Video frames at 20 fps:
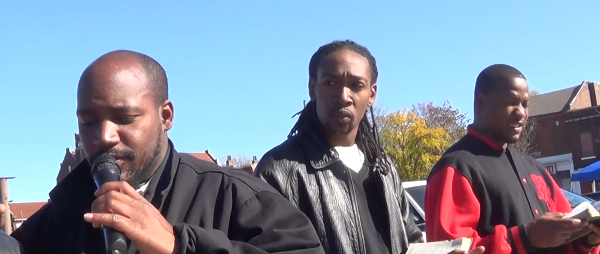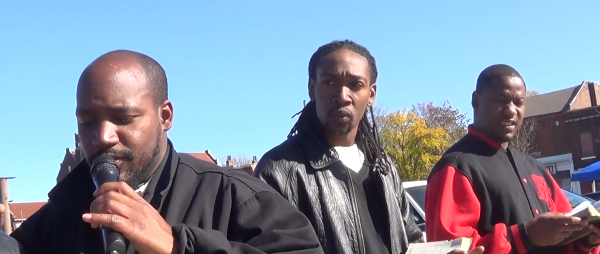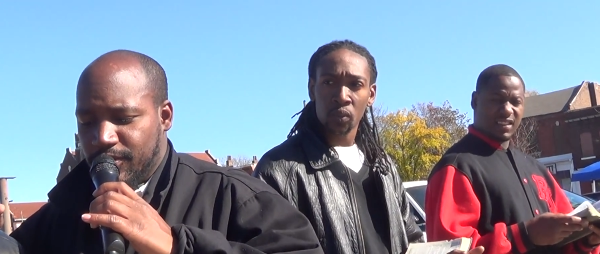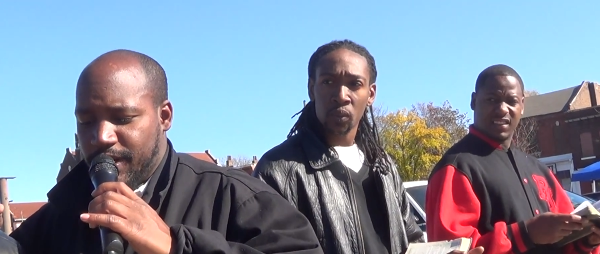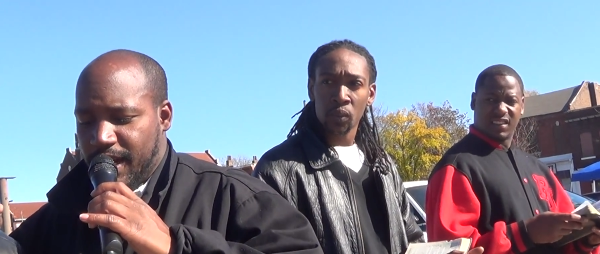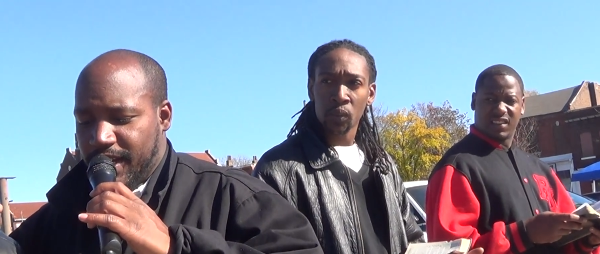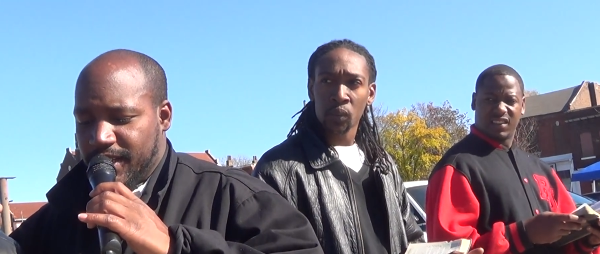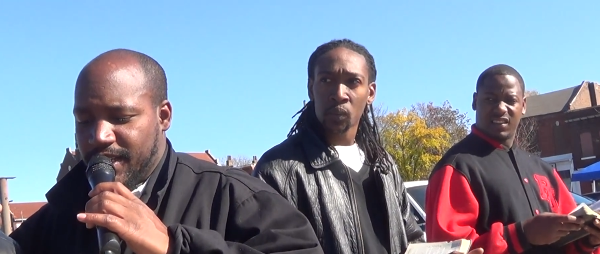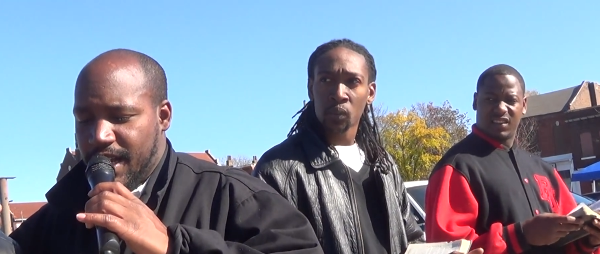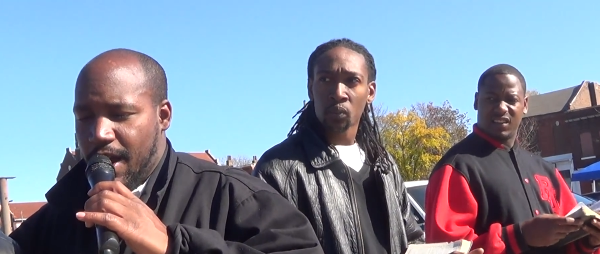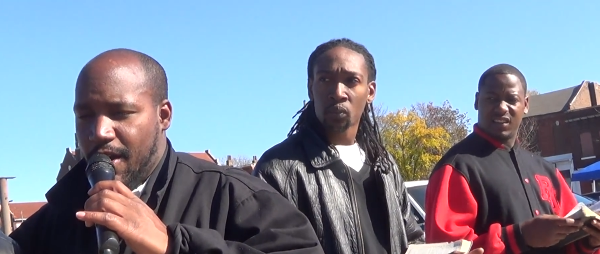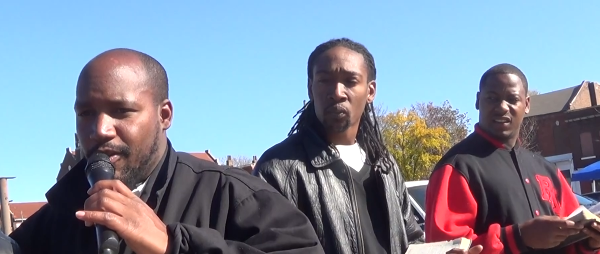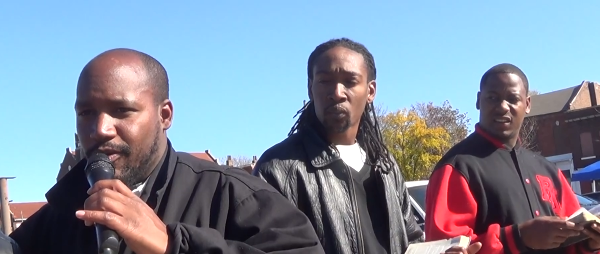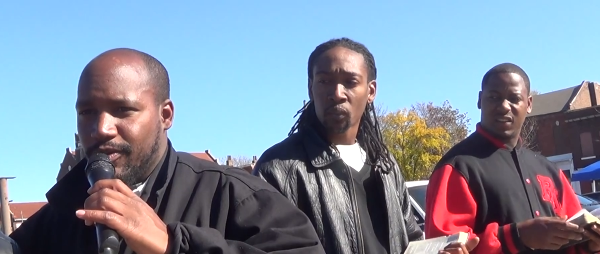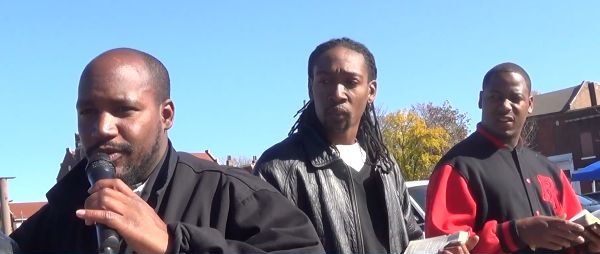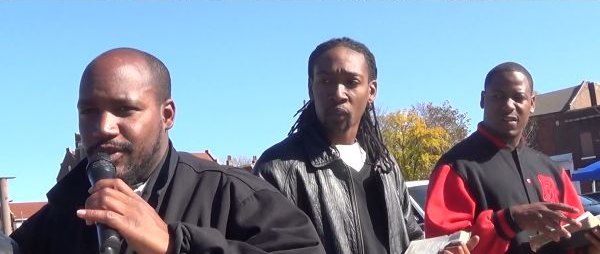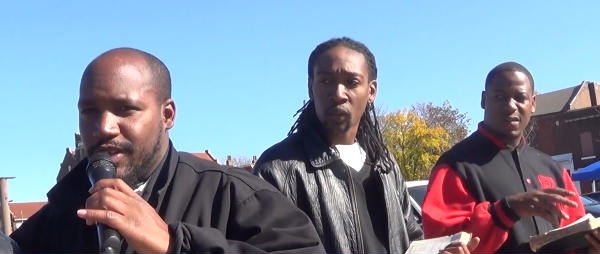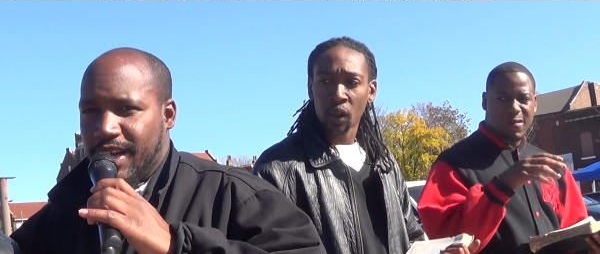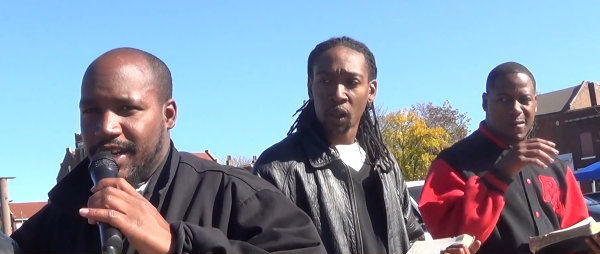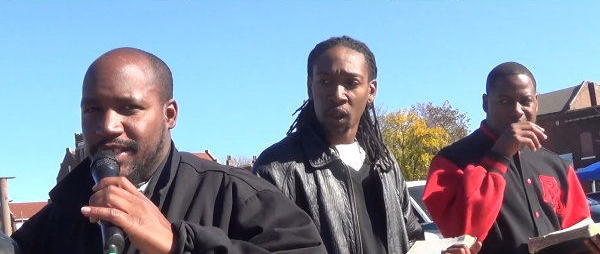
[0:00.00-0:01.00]
Speaker 1: Check us out.
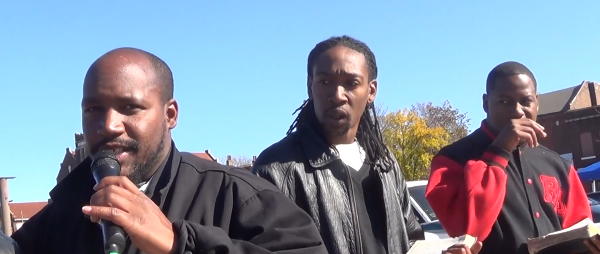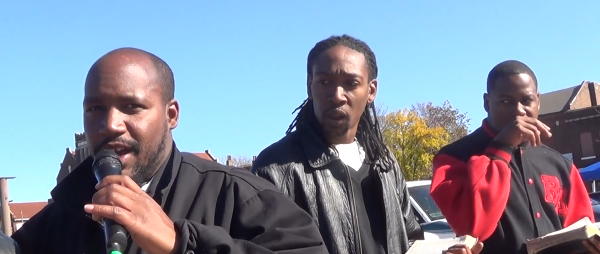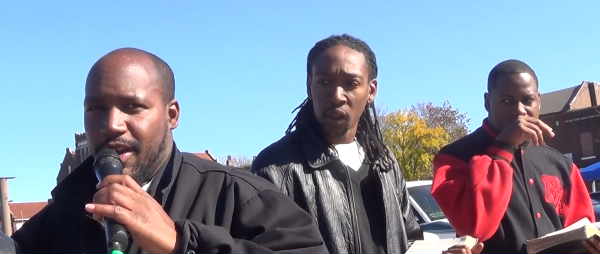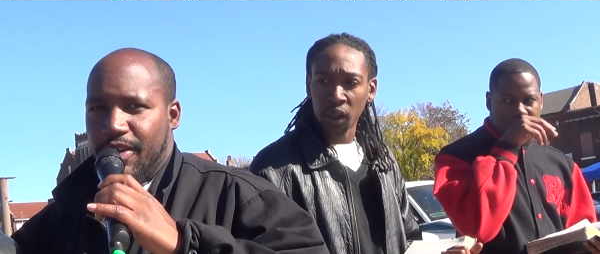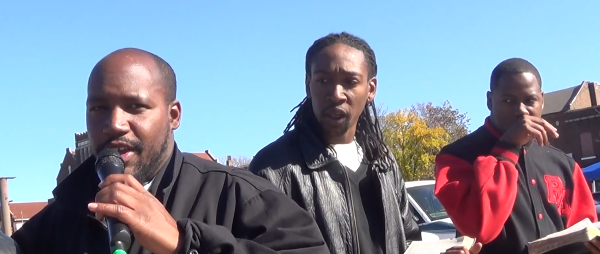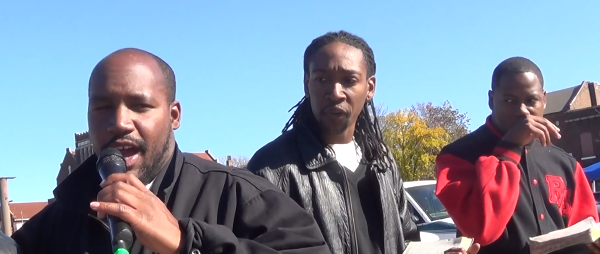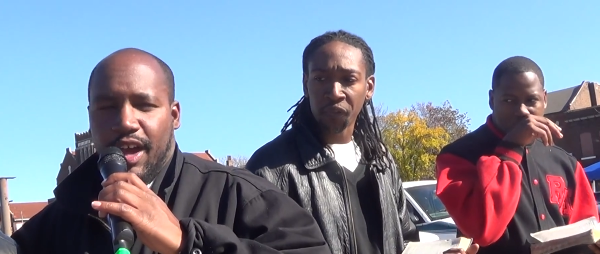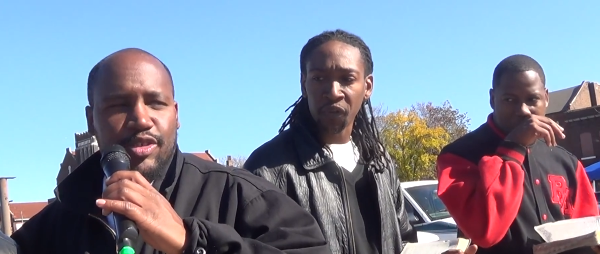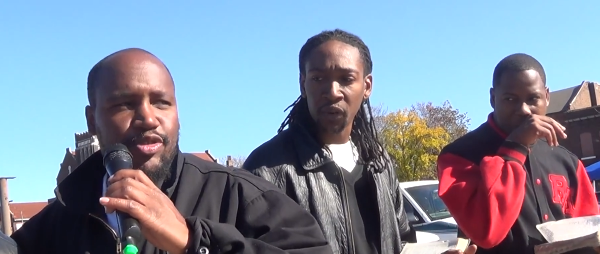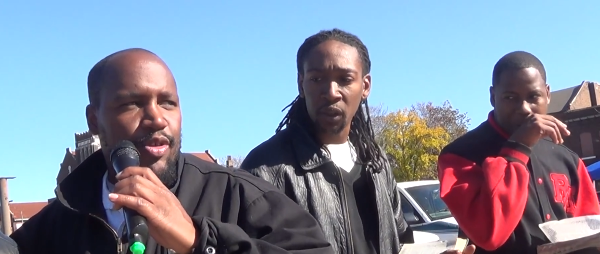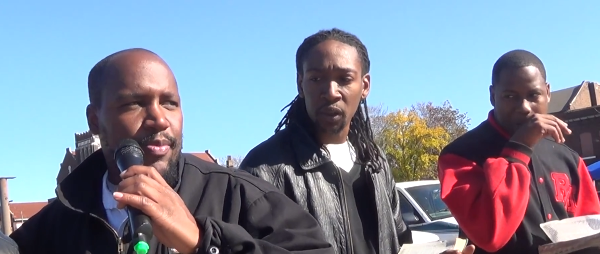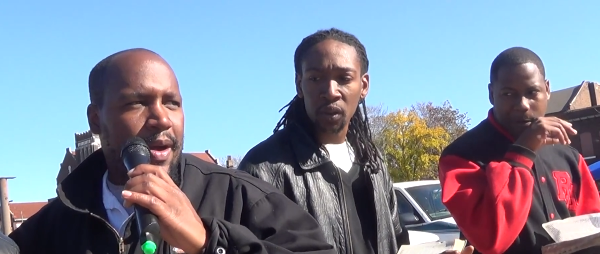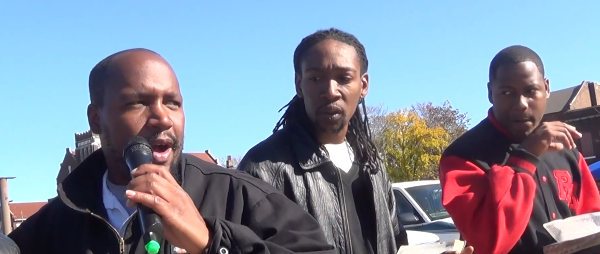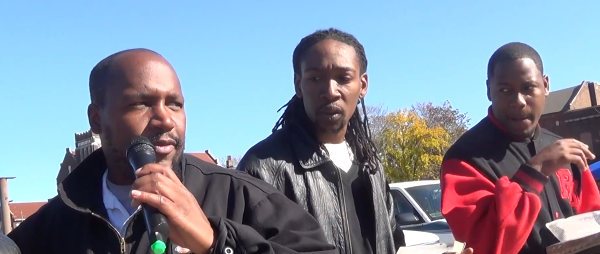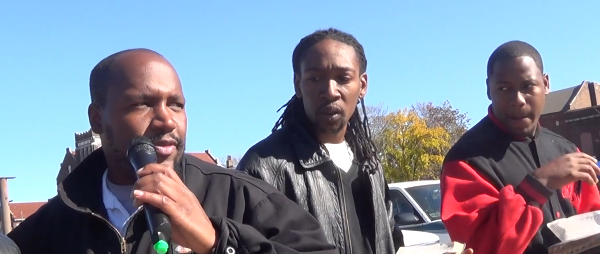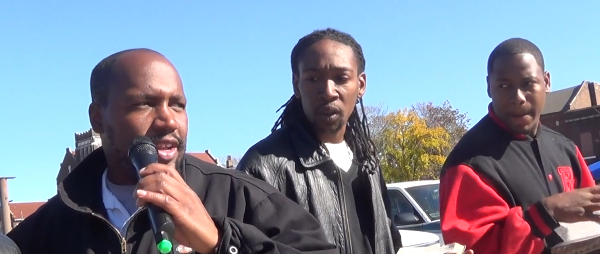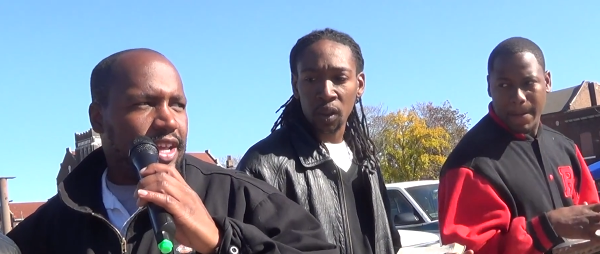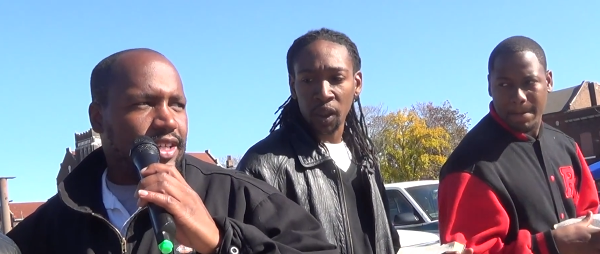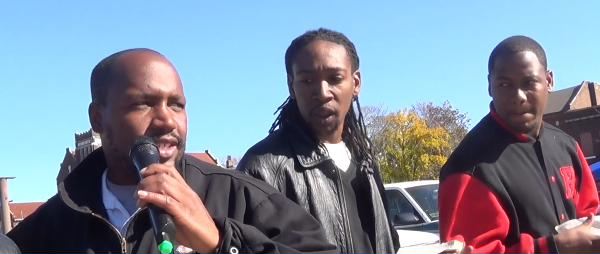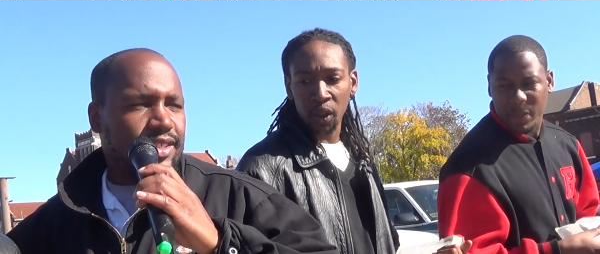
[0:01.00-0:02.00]
Check us out. Y'all trip
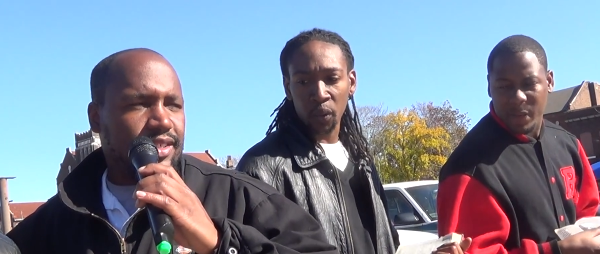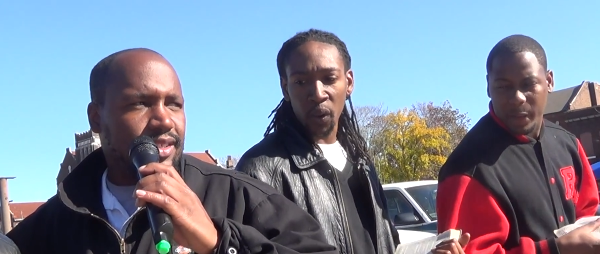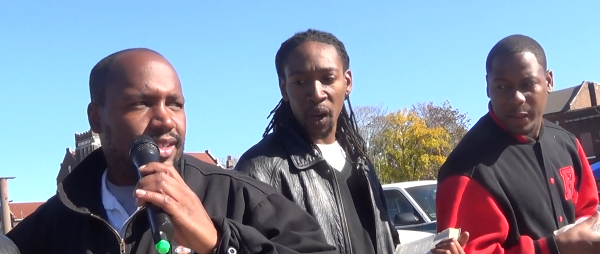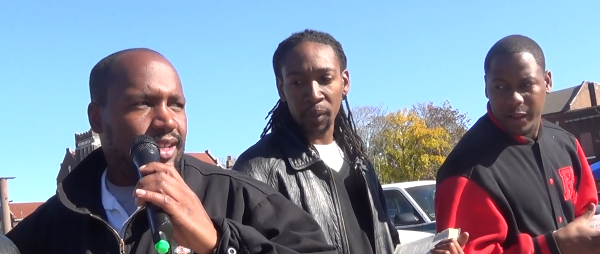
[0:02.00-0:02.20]
off this.